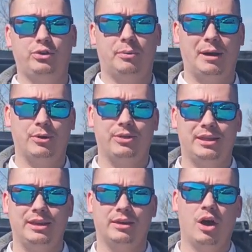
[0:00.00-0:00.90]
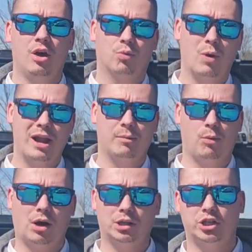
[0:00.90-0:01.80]
you about the RAM
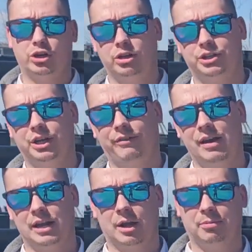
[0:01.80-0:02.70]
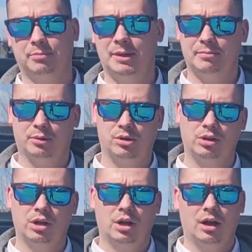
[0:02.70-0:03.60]
wireless charging. I've had a couple of people
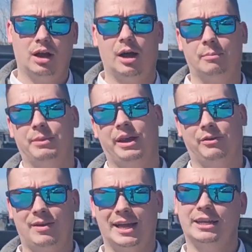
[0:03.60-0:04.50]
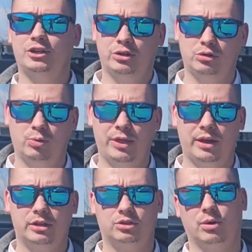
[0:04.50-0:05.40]
that have had issues with
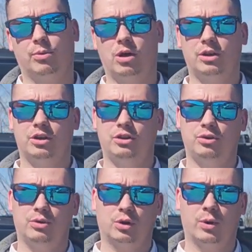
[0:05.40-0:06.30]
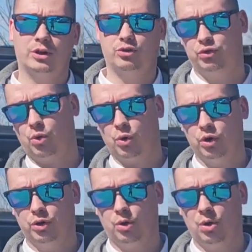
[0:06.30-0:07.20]
it, so I wanted to do a quick
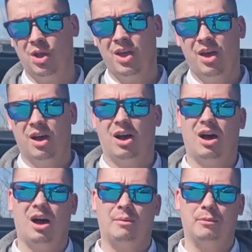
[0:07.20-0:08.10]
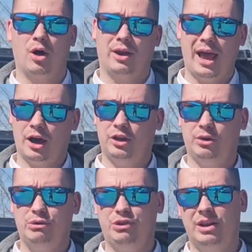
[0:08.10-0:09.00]
tutorial on how to
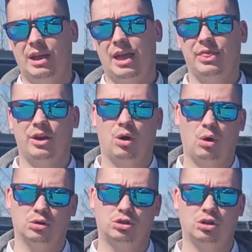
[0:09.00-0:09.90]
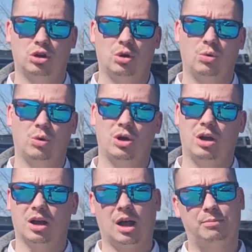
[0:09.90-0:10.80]
use it, and then also
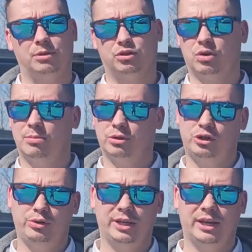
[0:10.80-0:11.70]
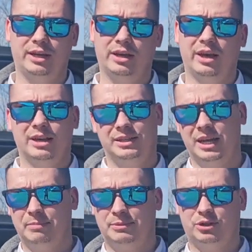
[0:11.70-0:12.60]
a couple of troubleshooting
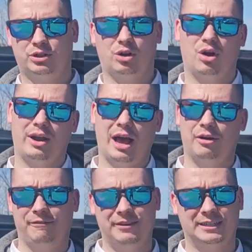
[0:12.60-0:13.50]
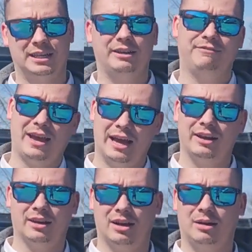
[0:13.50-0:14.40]
tips on how to fix it if that
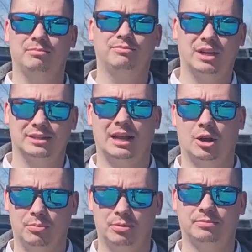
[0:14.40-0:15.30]
doesn't help.